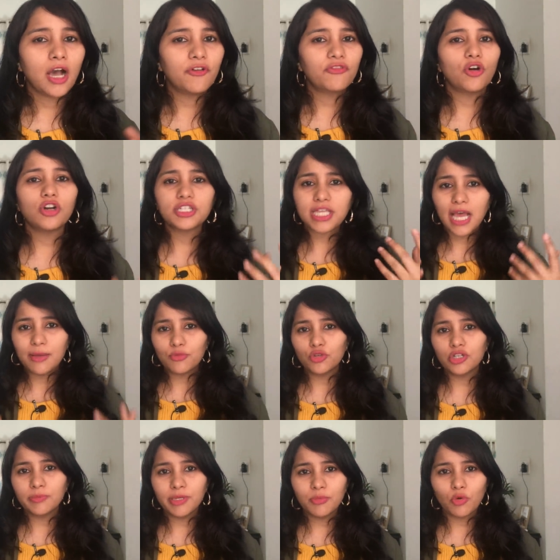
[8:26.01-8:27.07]
Of course, I'm
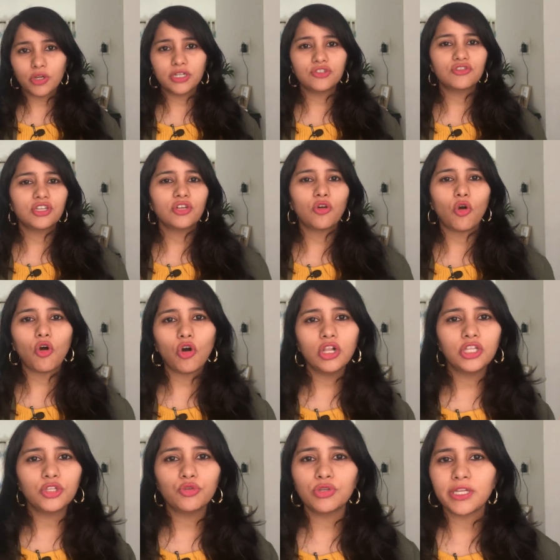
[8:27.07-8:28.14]
going to be monitoring
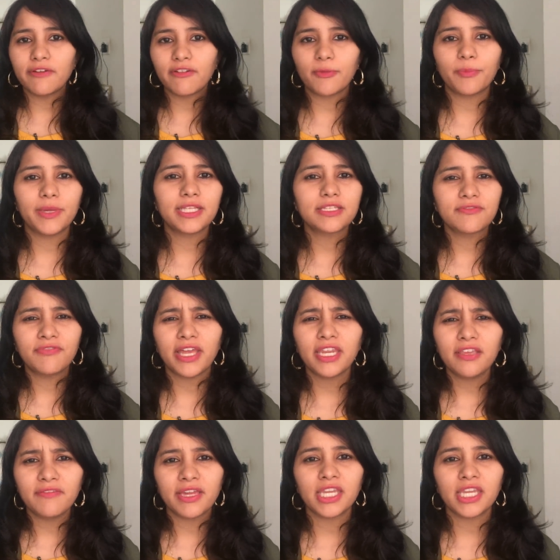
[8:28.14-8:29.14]
all new developments very,